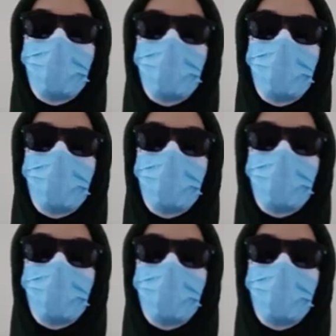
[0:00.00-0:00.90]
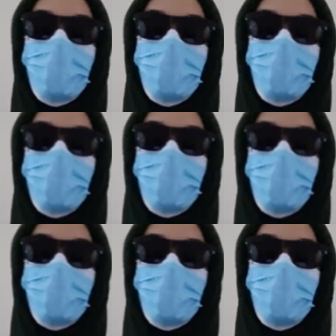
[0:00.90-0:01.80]

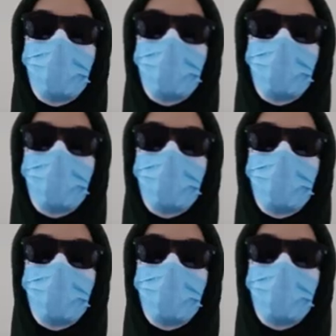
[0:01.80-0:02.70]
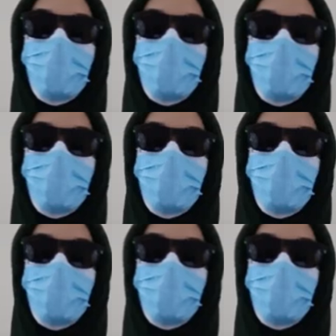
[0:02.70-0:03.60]

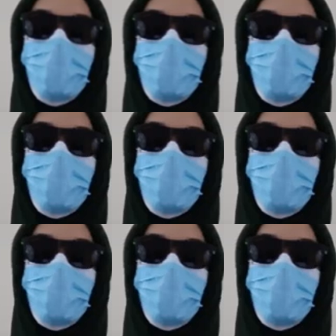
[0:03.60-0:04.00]
(silent)